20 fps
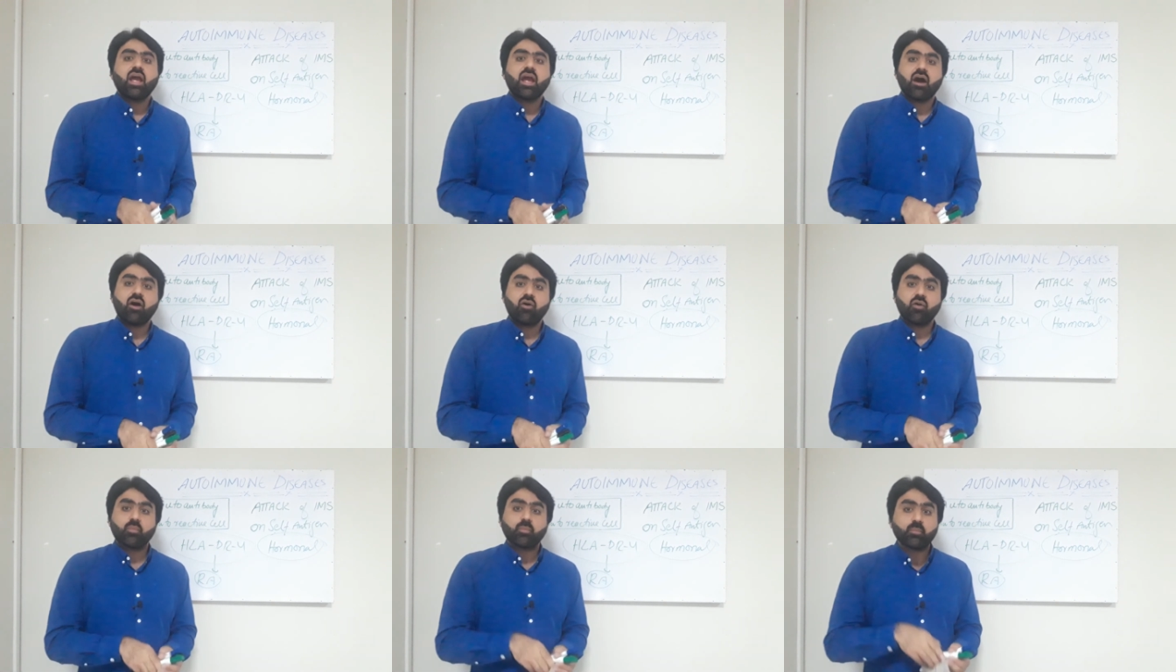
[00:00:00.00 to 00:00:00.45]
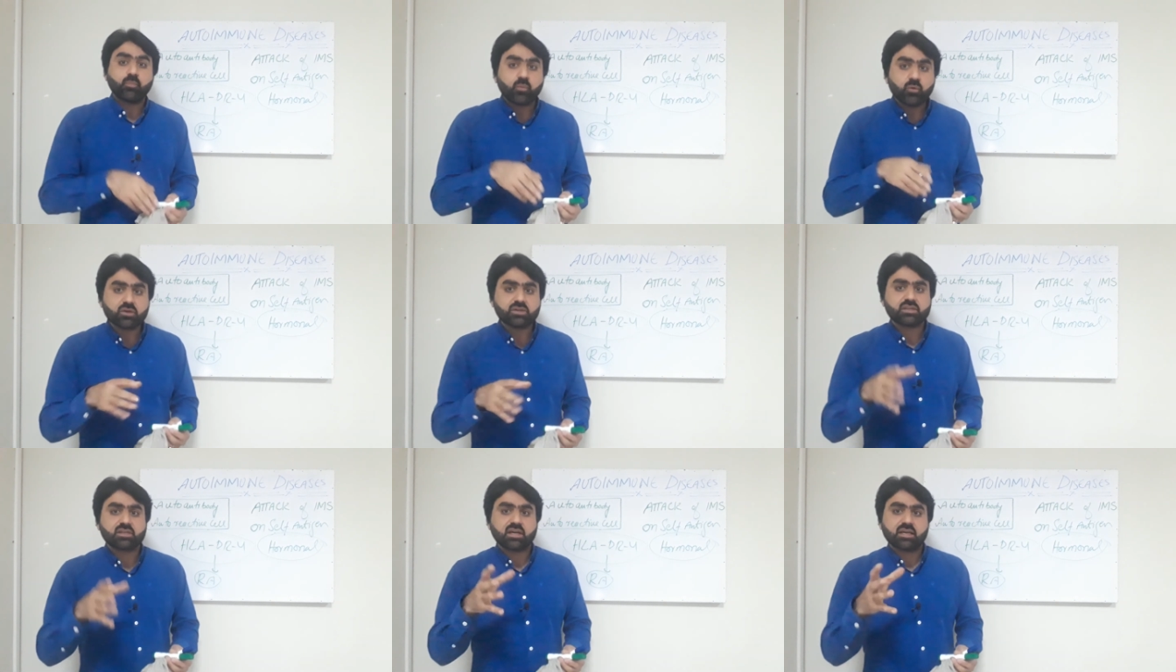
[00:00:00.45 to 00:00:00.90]
or
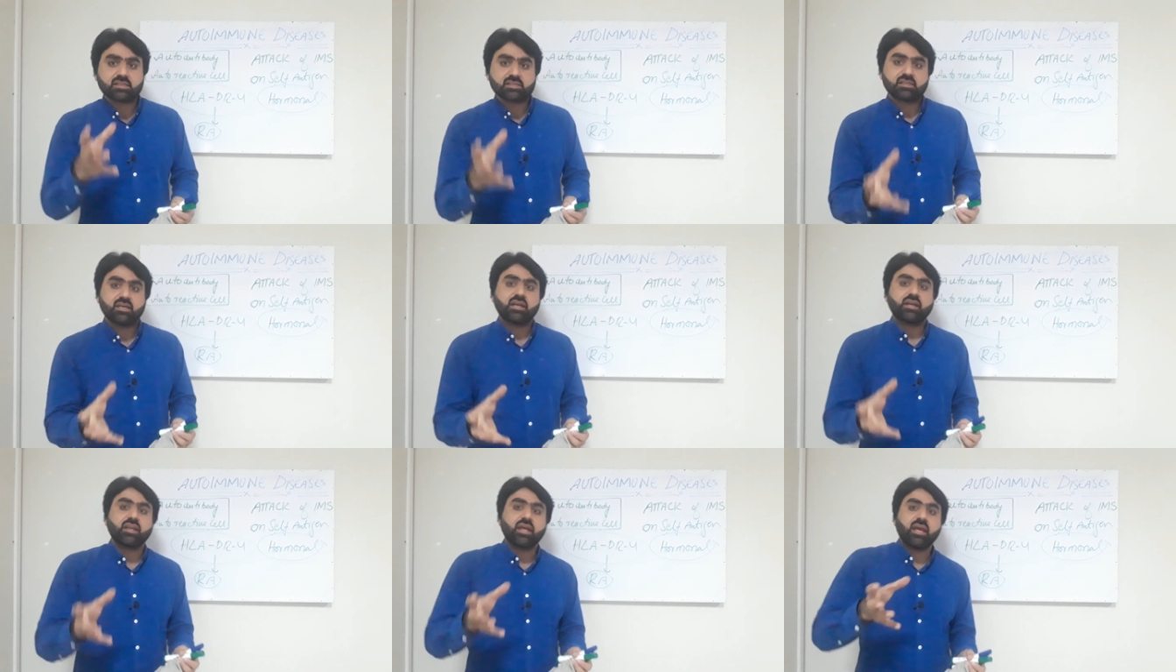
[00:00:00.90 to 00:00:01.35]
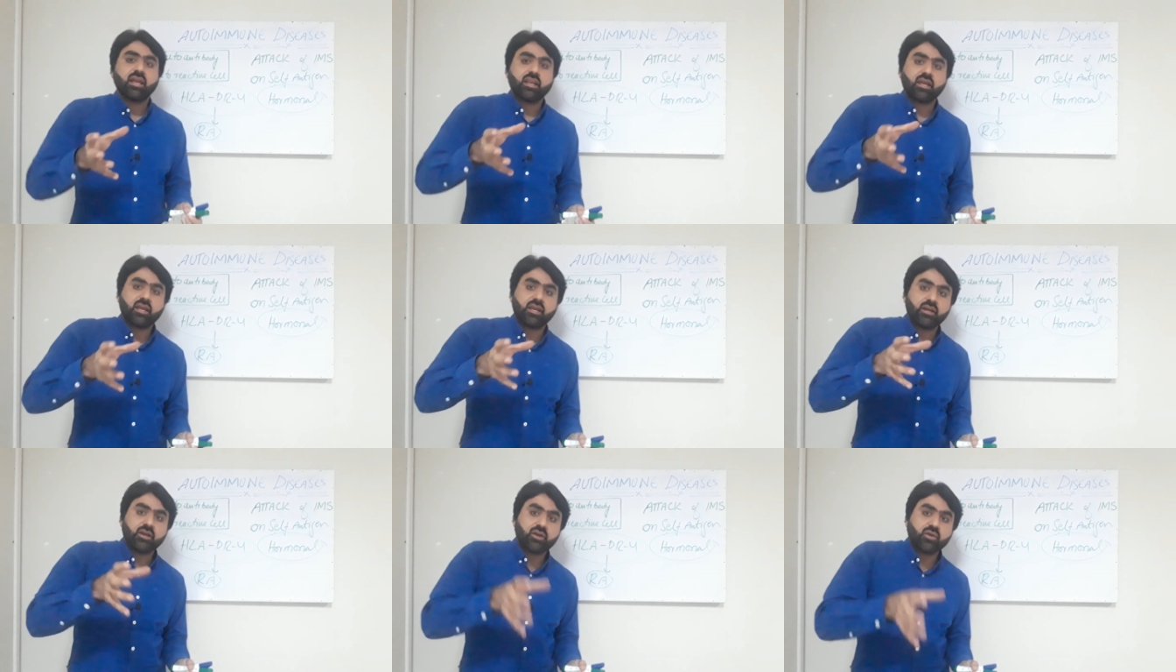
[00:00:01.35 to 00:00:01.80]
put certain
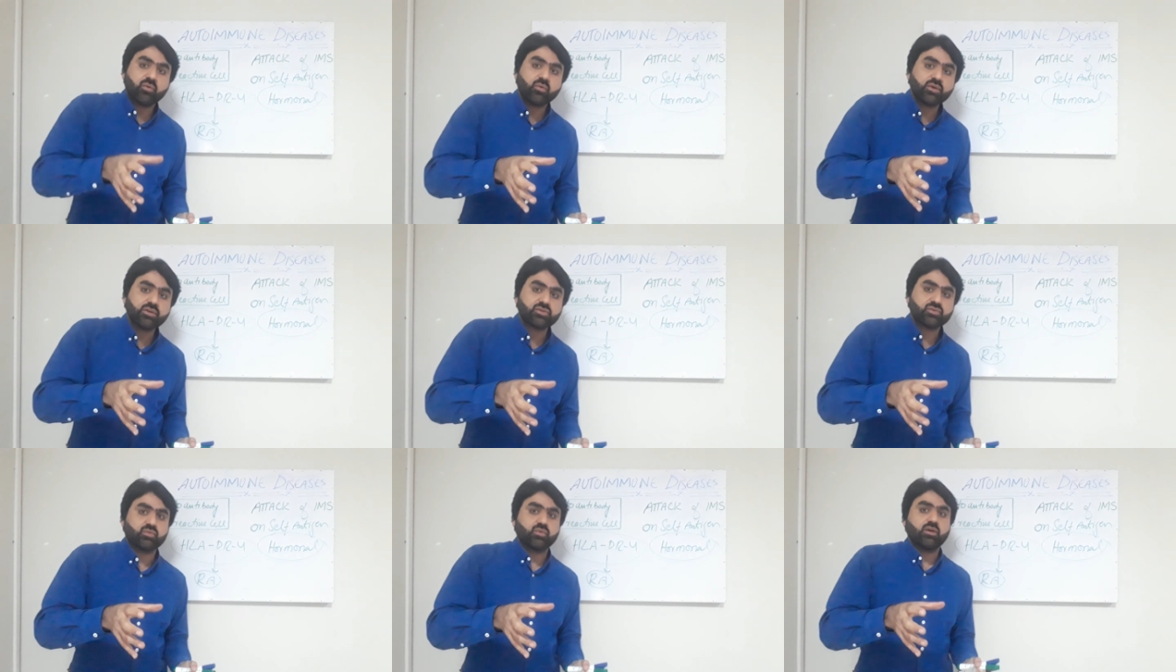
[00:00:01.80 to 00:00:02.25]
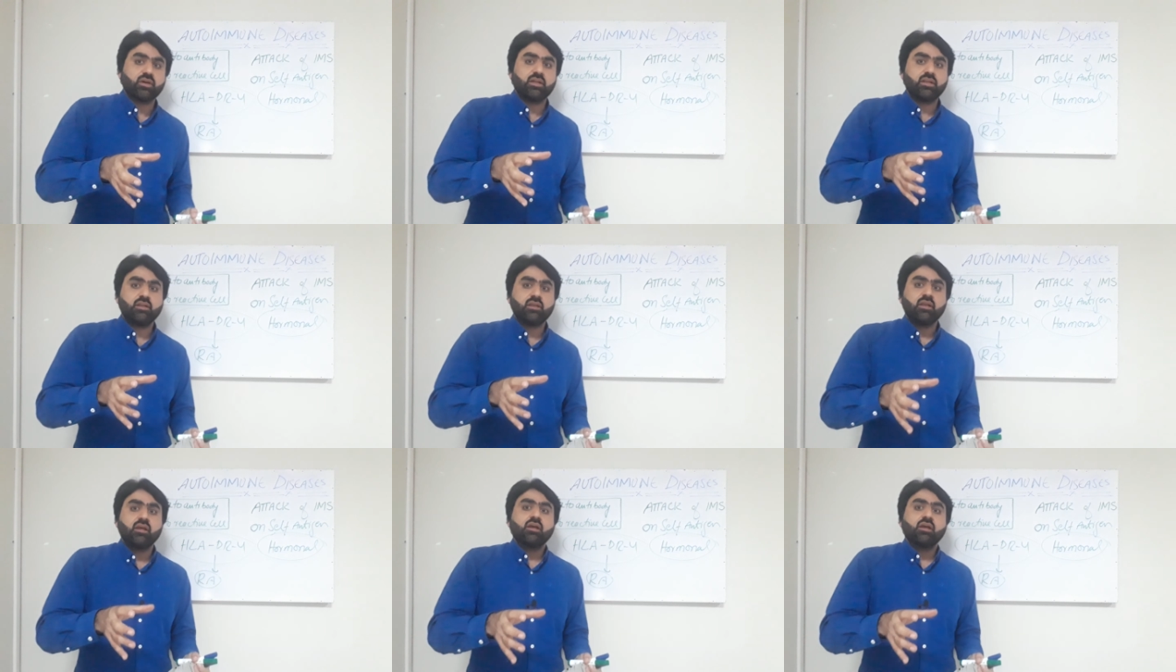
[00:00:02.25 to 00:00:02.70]
individual